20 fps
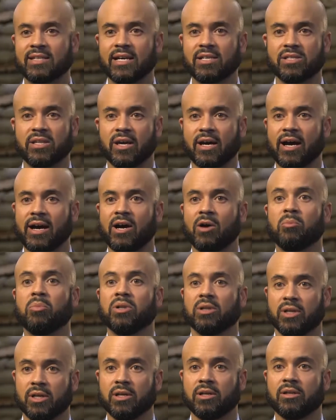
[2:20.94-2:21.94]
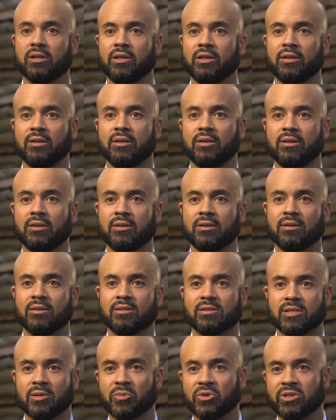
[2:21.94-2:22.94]
sides of the aisle politically.
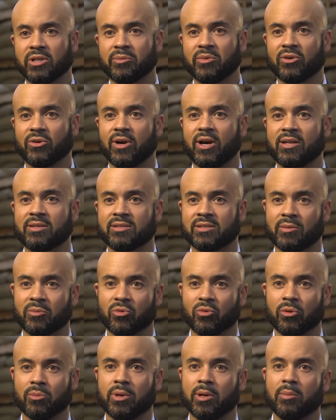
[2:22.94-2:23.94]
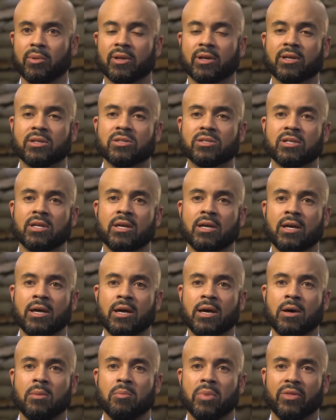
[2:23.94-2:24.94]
Some are Democrats, some are Republicans,
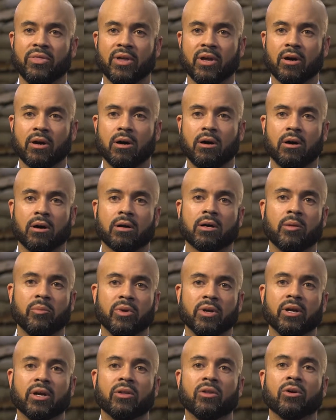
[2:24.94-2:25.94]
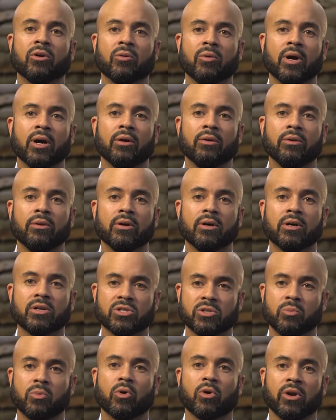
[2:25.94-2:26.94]
but they all come together around uh,
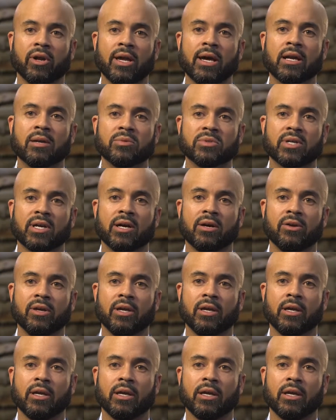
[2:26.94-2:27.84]
supporting Adams County.